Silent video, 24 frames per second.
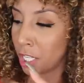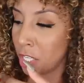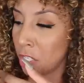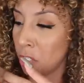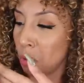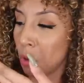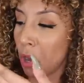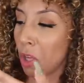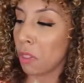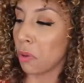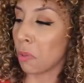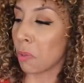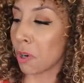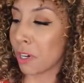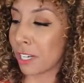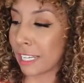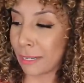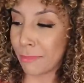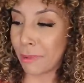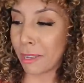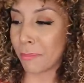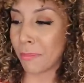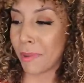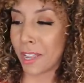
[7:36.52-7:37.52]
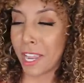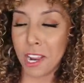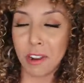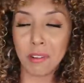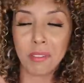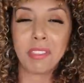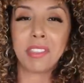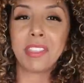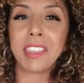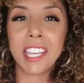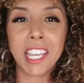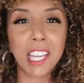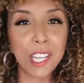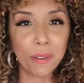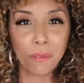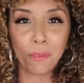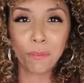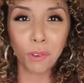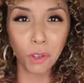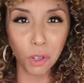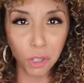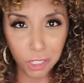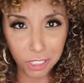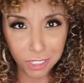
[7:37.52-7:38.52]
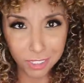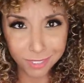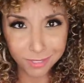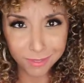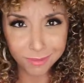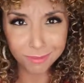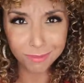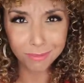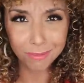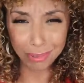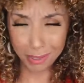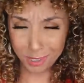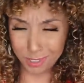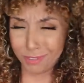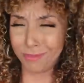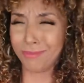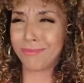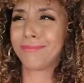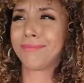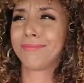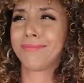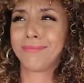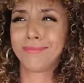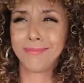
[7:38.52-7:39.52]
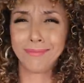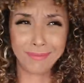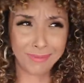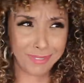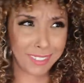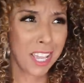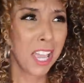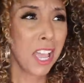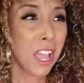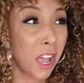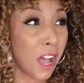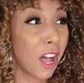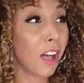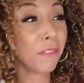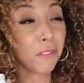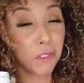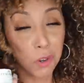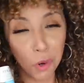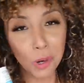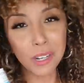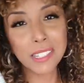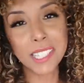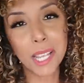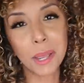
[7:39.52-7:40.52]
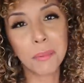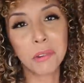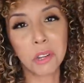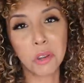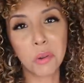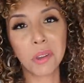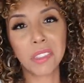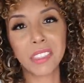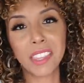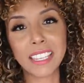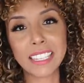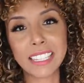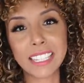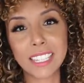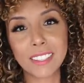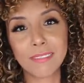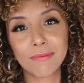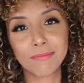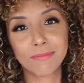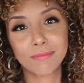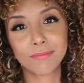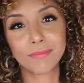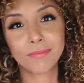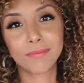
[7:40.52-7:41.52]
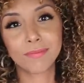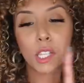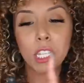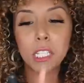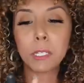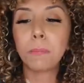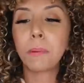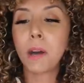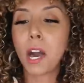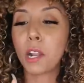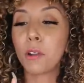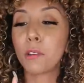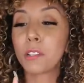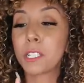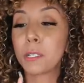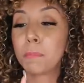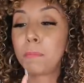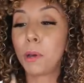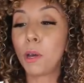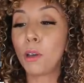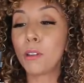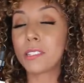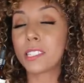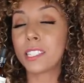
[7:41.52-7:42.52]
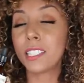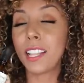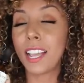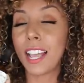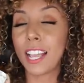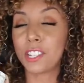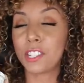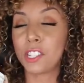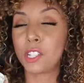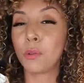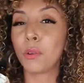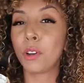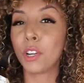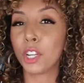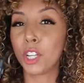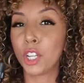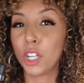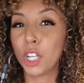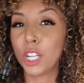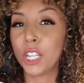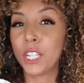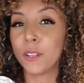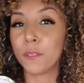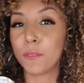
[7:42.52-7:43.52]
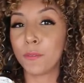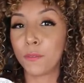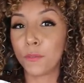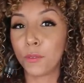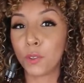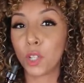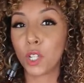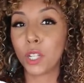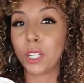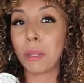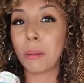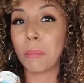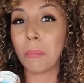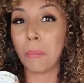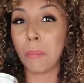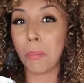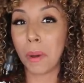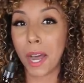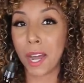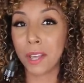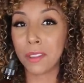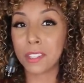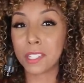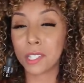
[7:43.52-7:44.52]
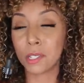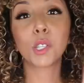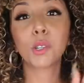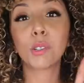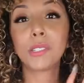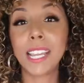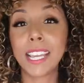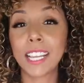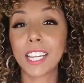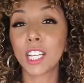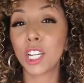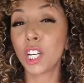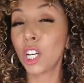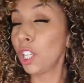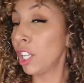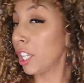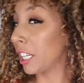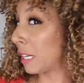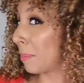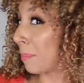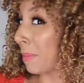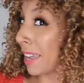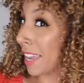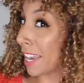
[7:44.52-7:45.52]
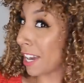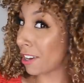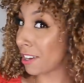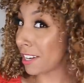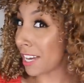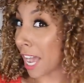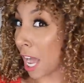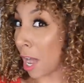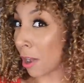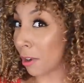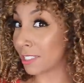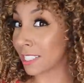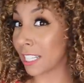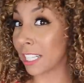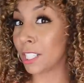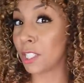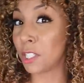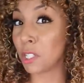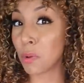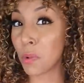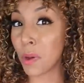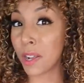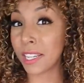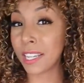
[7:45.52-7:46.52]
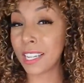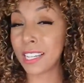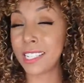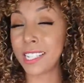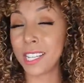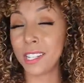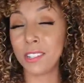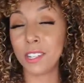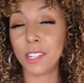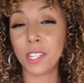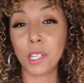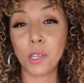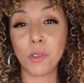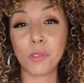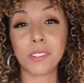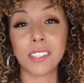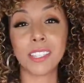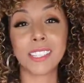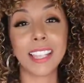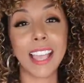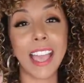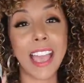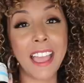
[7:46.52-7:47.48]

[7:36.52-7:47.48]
going to do all the work and make my hair thick and full? Of course I'm doing this. So this bottle is supposed to last you a good full month. So, so take a good look at my hair now, because I do want to continue to use this